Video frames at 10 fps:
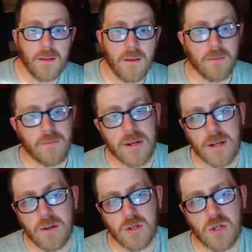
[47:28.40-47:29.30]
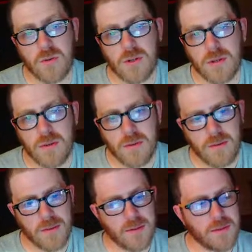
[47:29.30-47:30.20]
Really not sure at all.
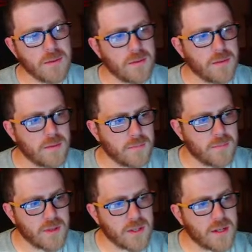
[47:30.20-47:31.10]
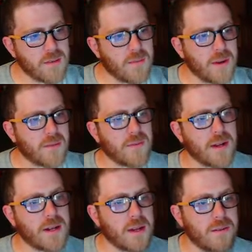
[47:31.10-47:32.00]
There's only one way to
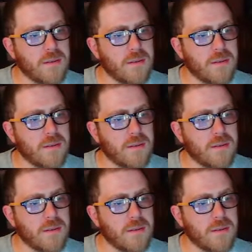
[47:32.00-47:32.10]
find out.